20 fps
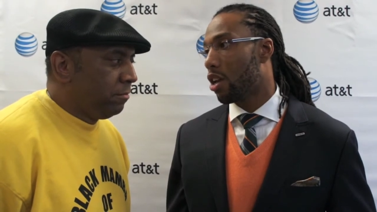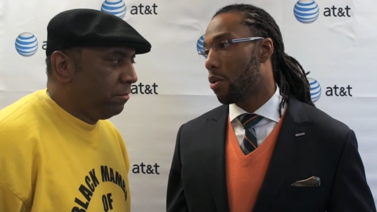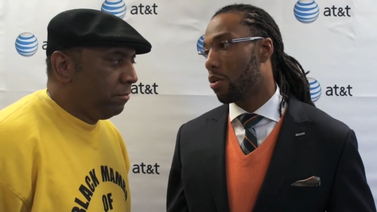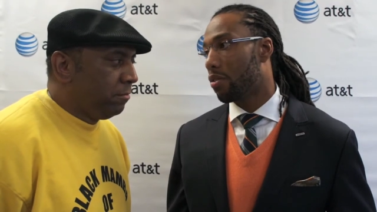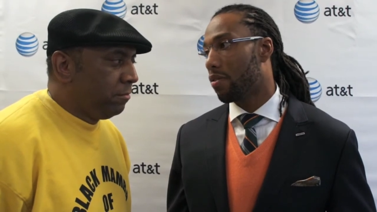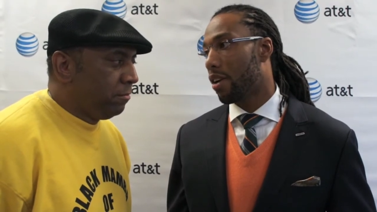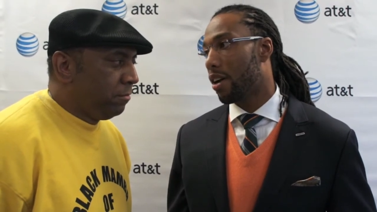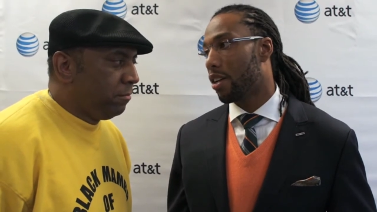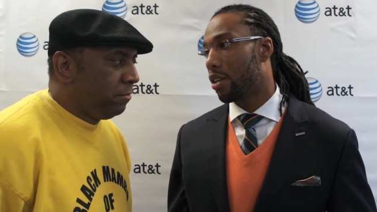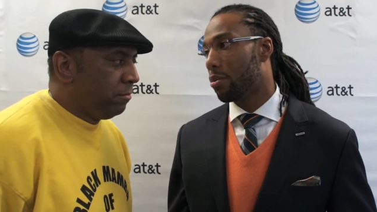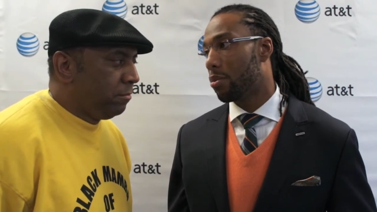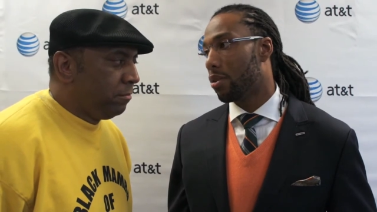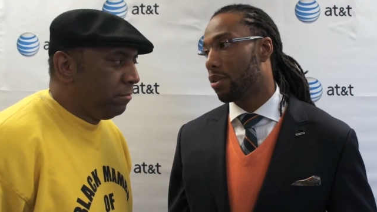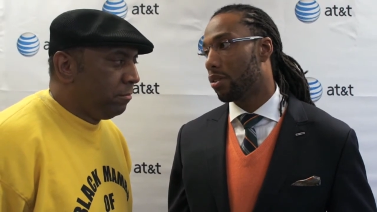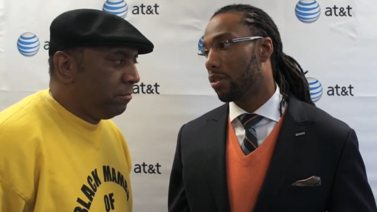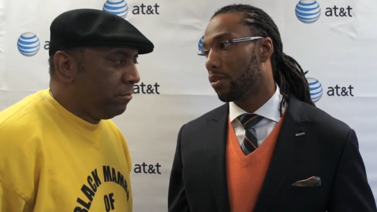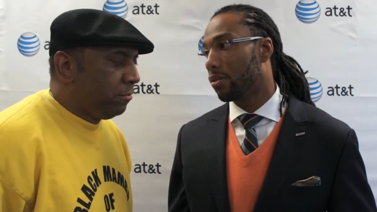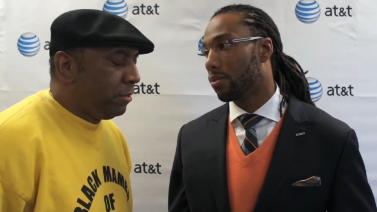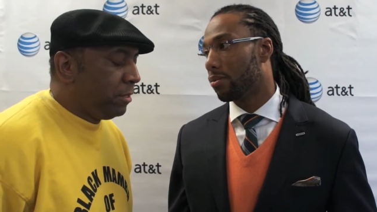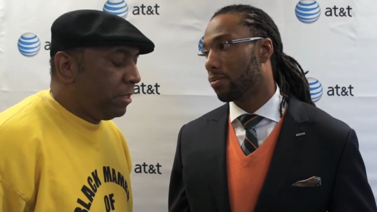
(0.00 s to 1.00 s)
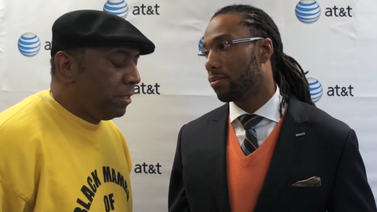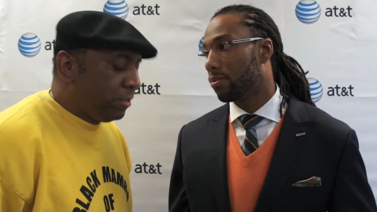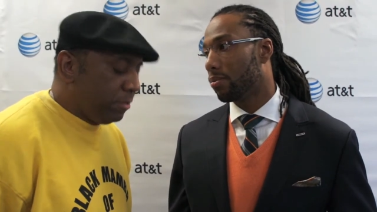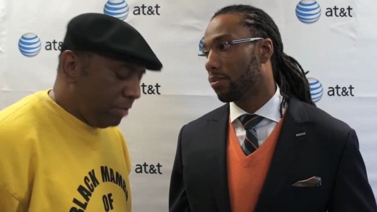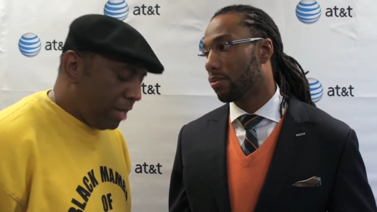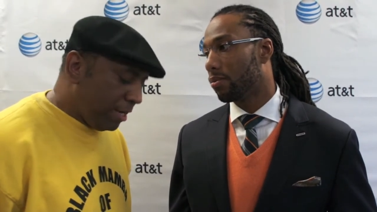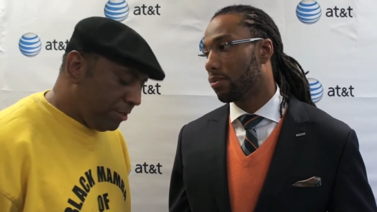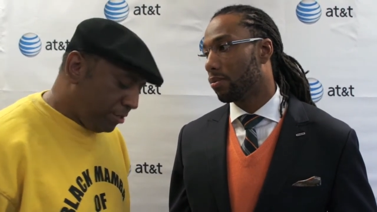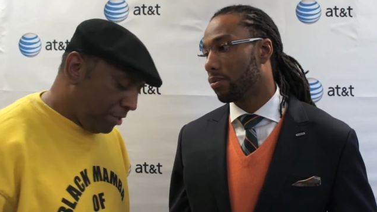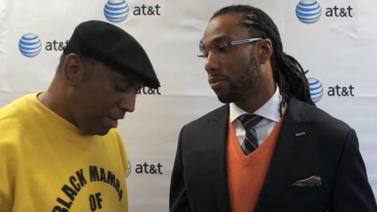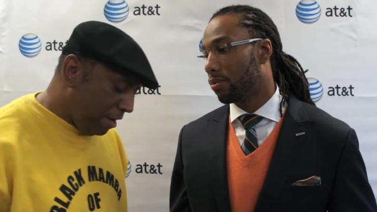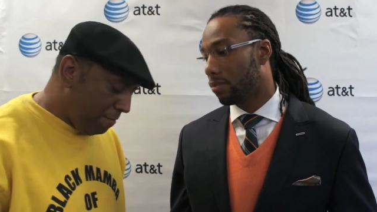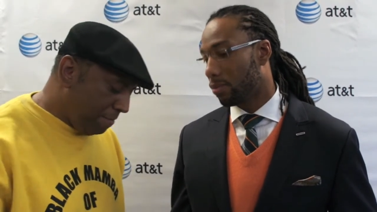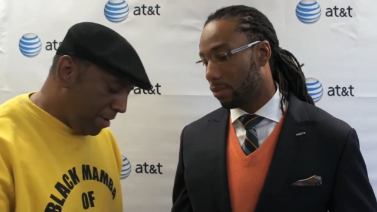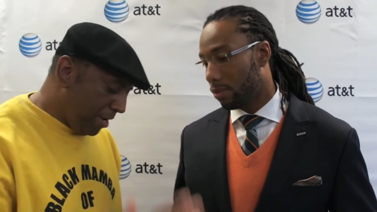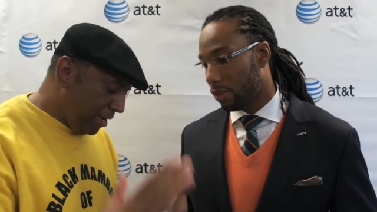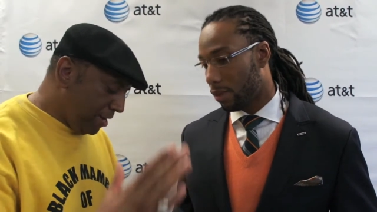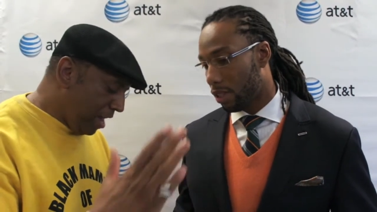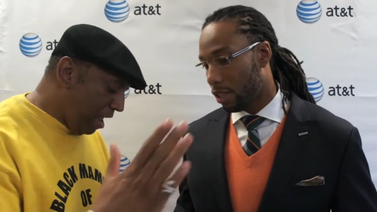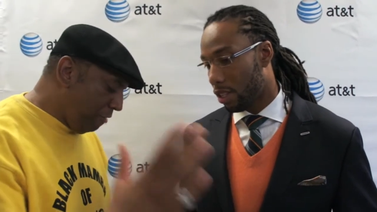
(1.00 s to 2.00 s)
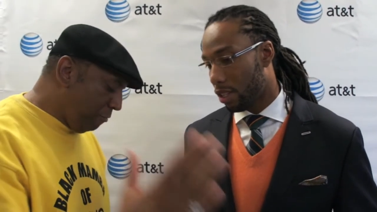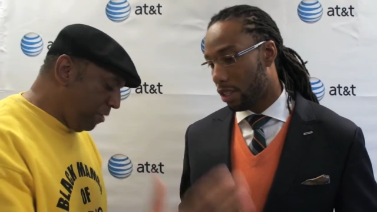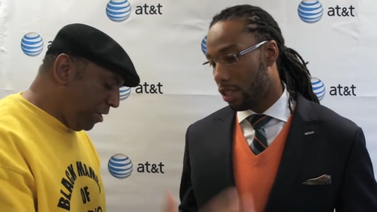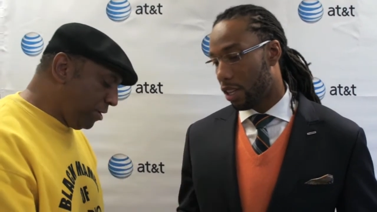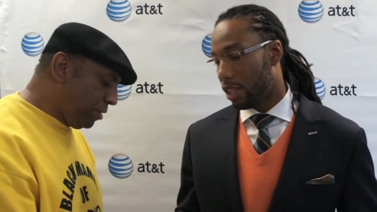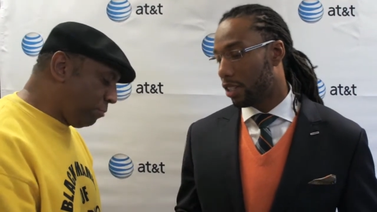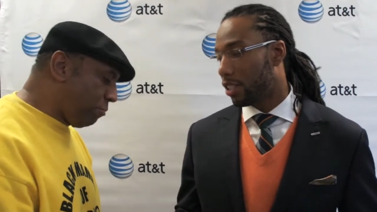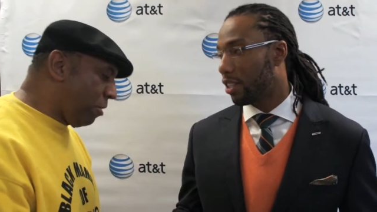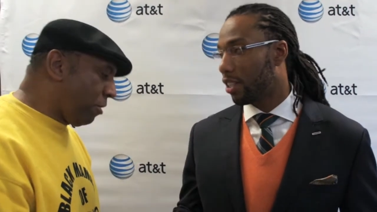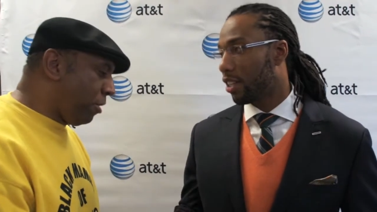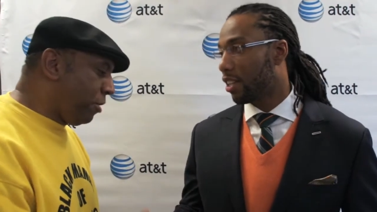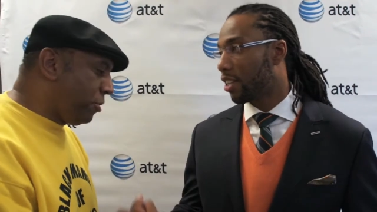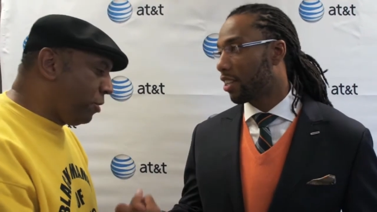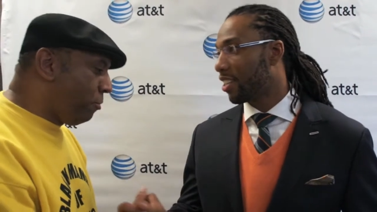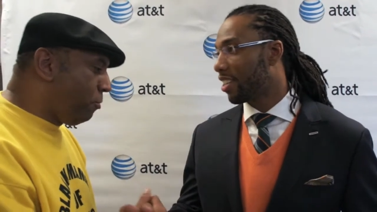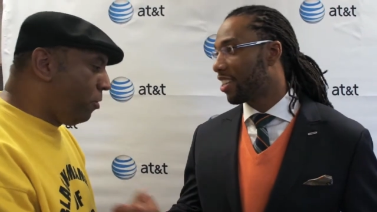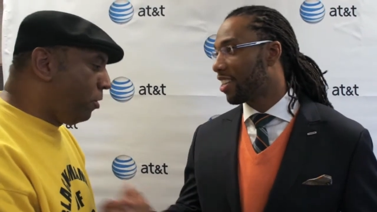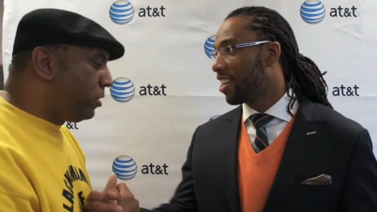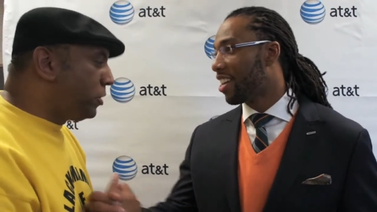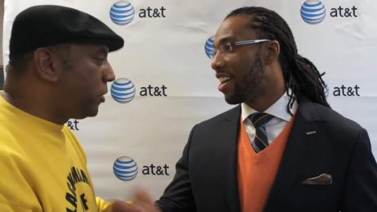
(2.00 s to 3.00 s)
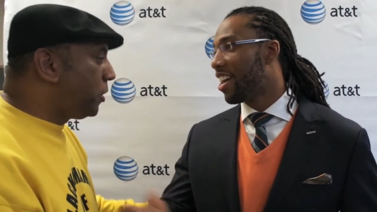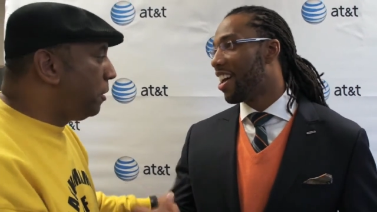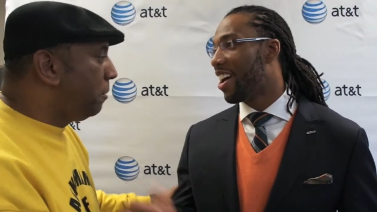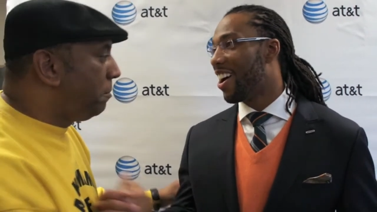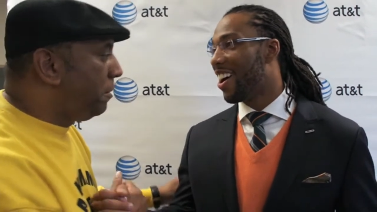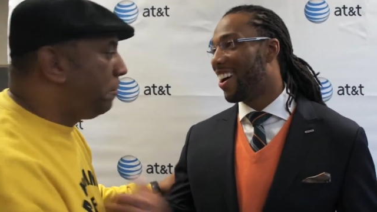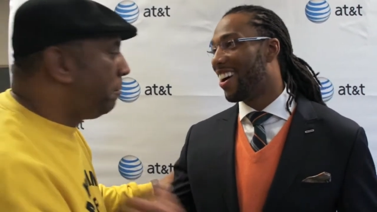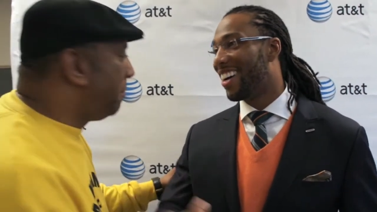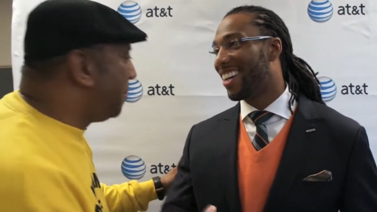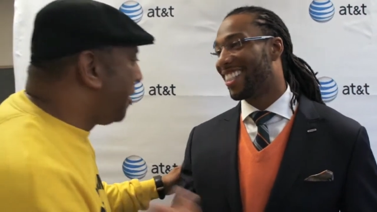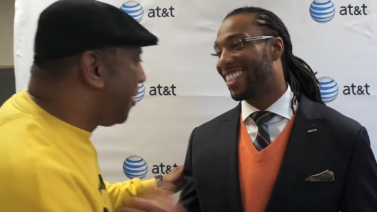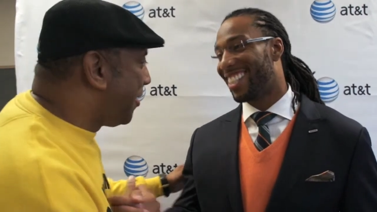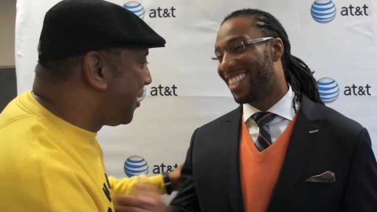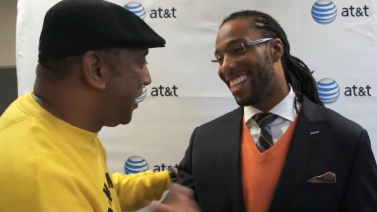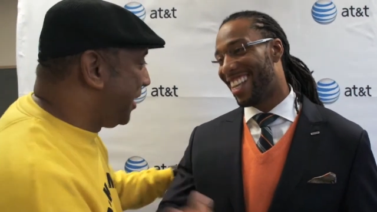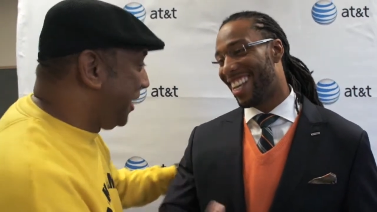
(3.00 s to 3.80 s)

Speaker 1: thought was valuable. Nice job, man. Now we can just work on your wardrobe. Oh,